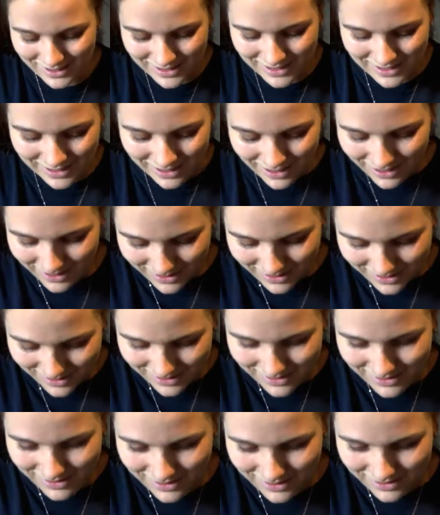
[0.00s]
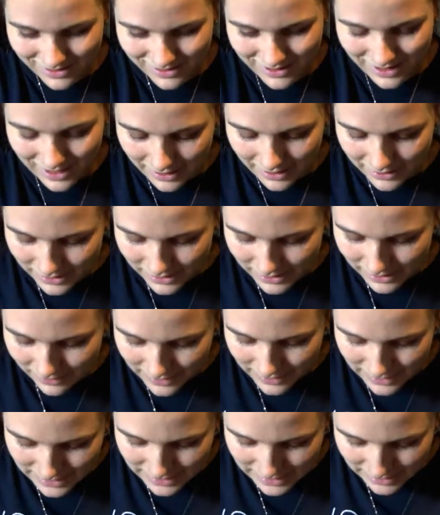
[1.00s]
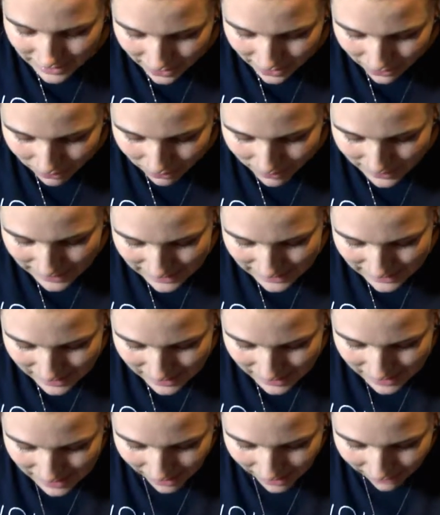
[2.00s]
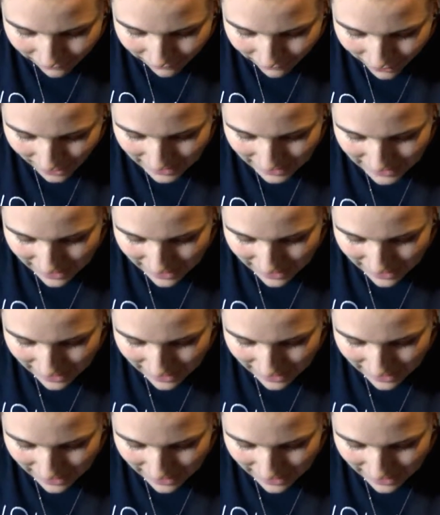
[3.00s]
So I just have to dig through my stuff right